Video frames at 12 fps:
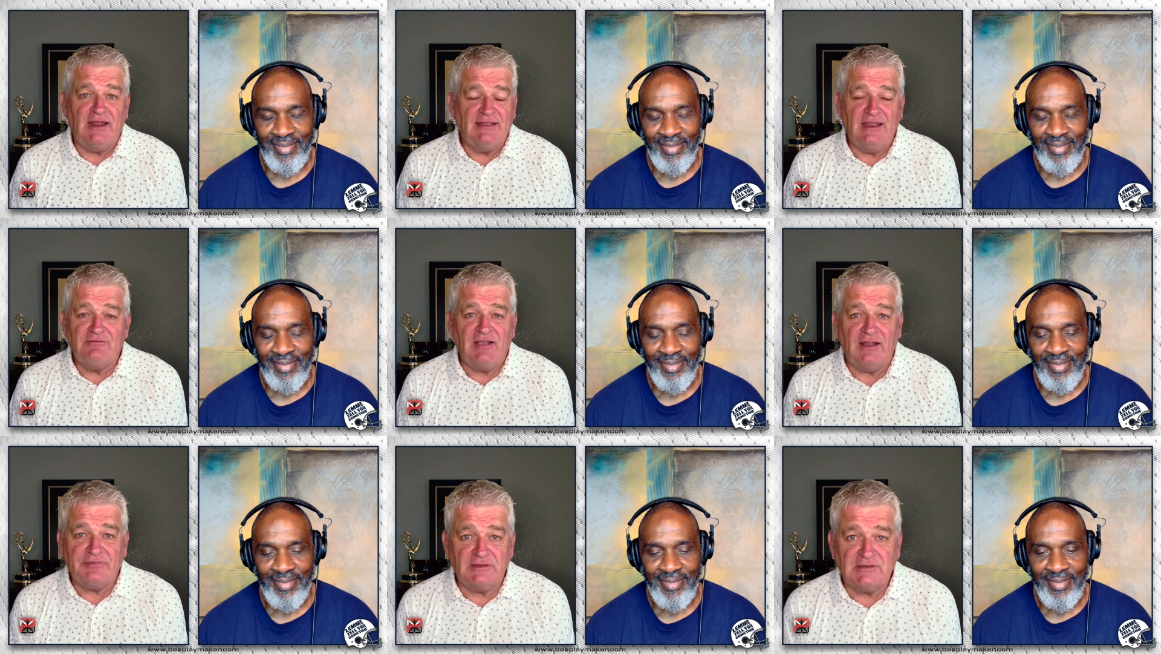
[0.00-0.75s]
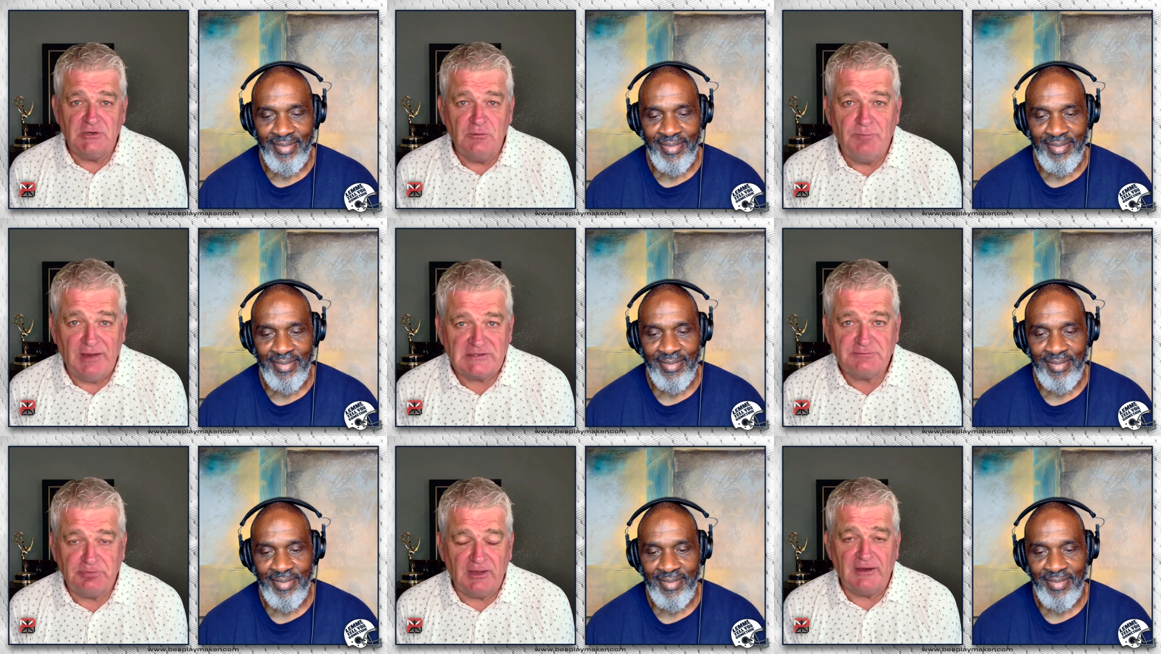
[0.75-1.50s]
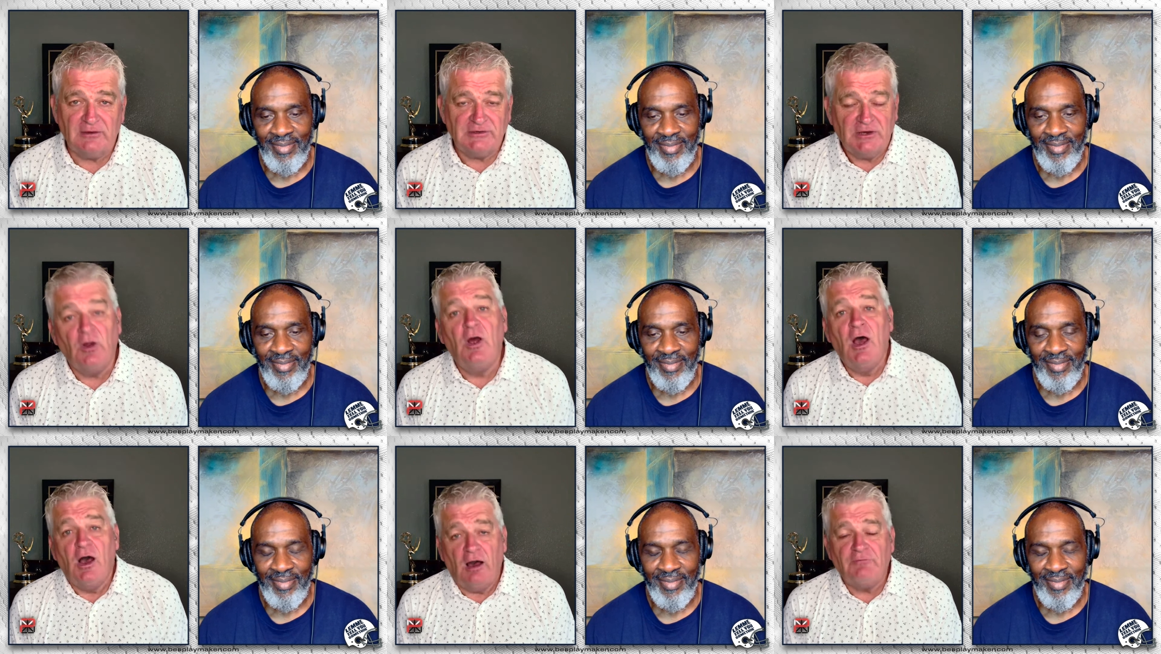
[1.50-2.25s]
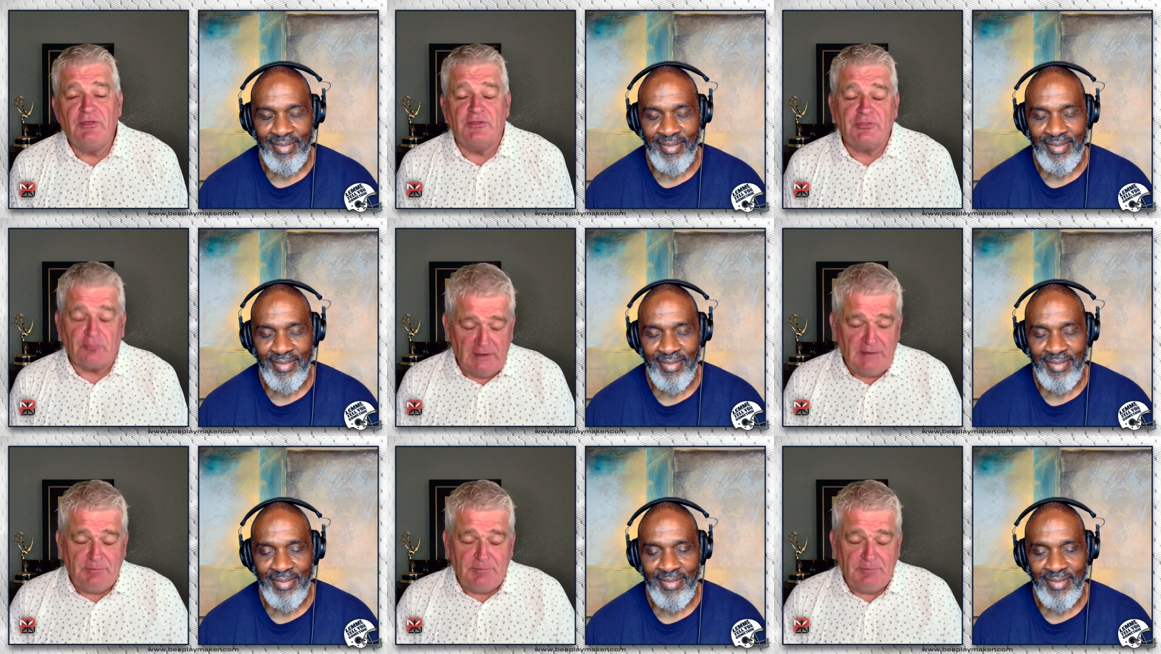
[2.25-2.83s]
Speaker 1: and they've got the two best players, you know, of the three